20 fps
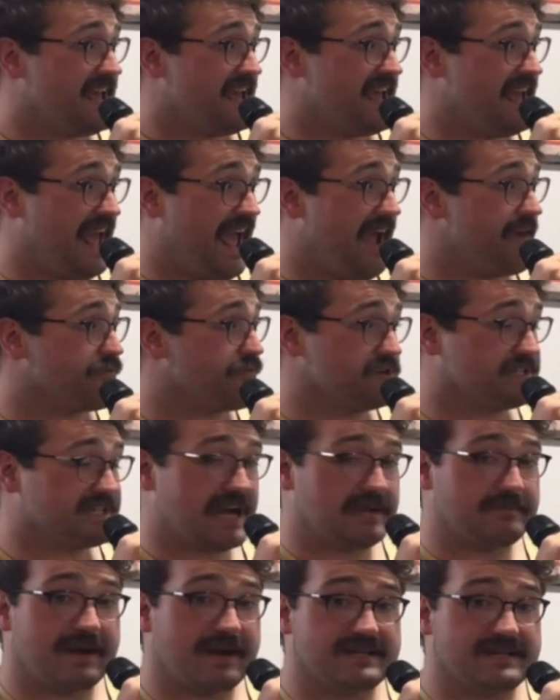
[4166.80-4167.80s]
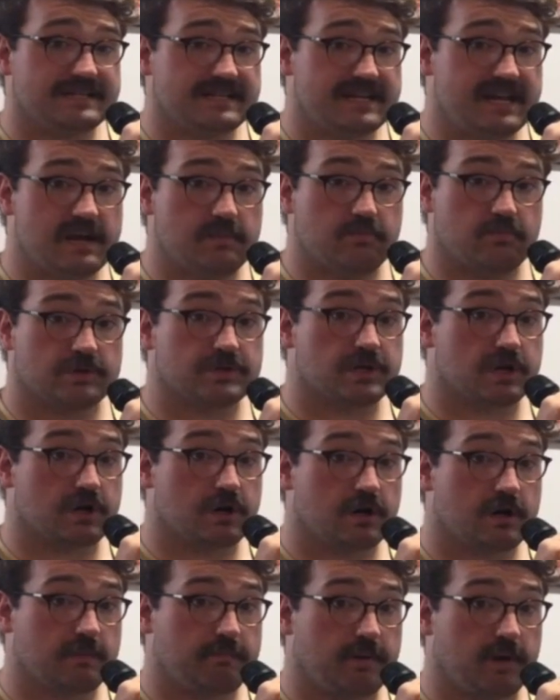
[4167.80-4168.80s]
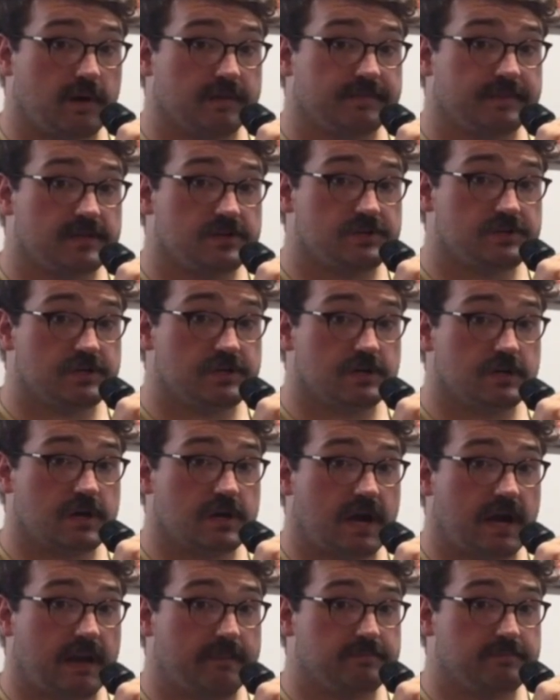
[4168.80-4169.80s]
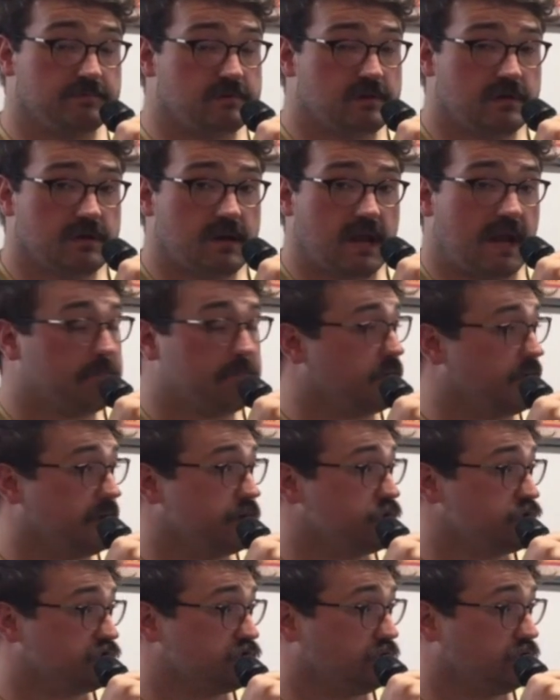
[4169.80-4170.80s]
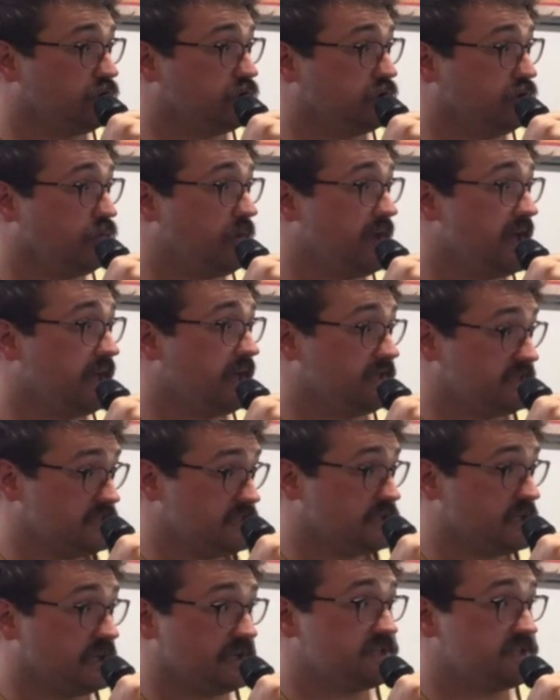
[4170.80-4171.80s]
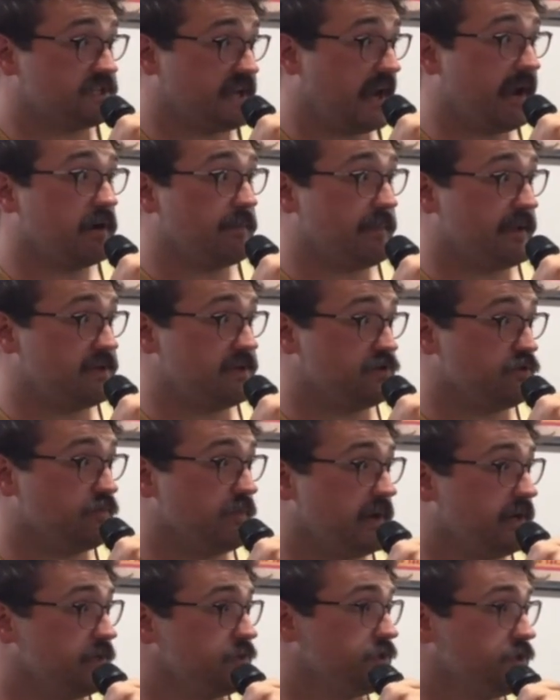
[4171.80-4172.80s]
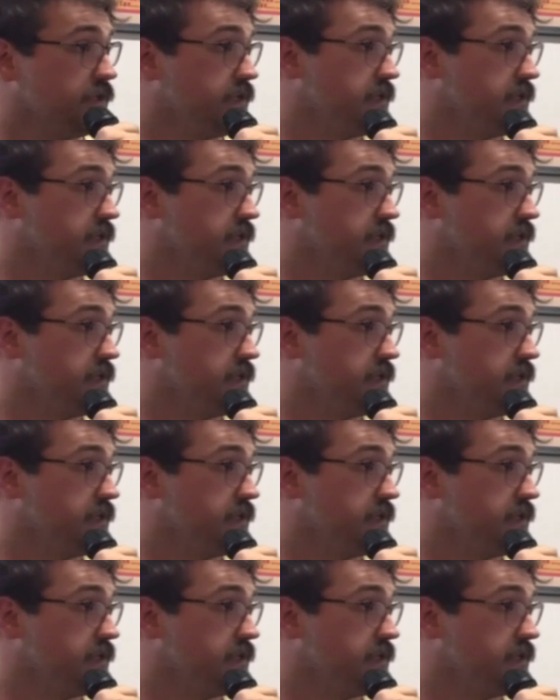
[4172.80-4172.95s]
Every time I see him return a punt this year, I'm gonna just look away because it's gonna scare me too much.